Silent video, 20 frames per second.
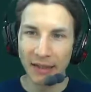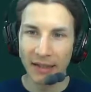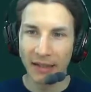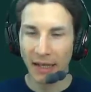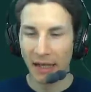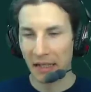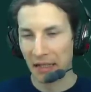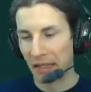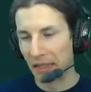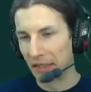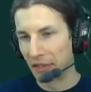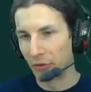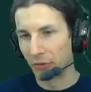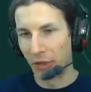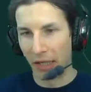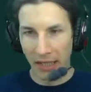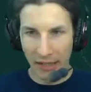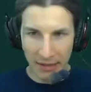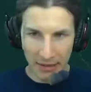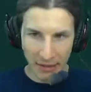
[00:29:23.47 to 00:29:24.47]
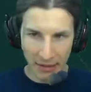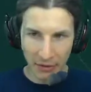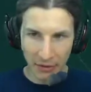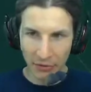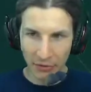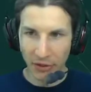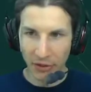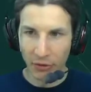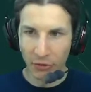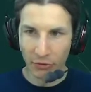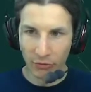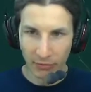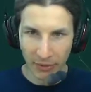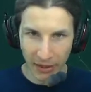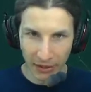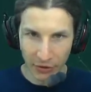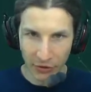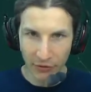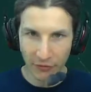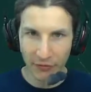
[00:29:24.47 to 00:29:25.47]
and then you execute a whole
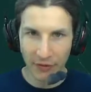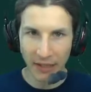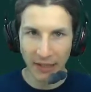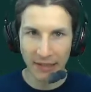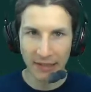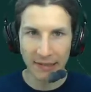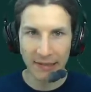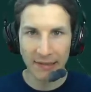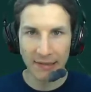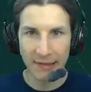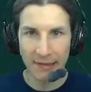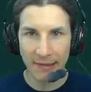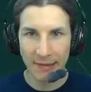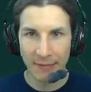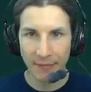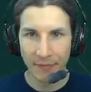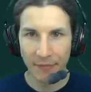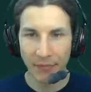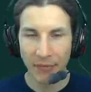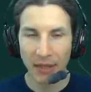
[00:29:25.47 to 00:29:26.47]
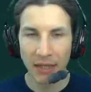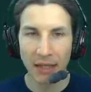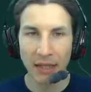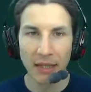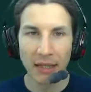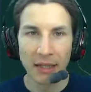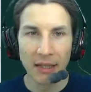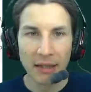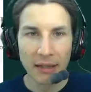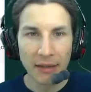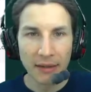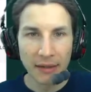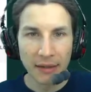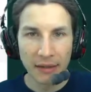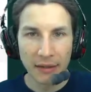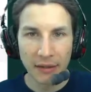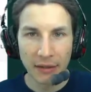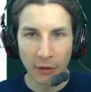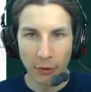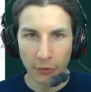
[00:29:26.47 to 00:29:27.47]
bunch of tests.
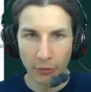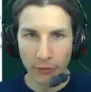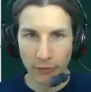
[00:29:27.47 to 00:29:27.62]
So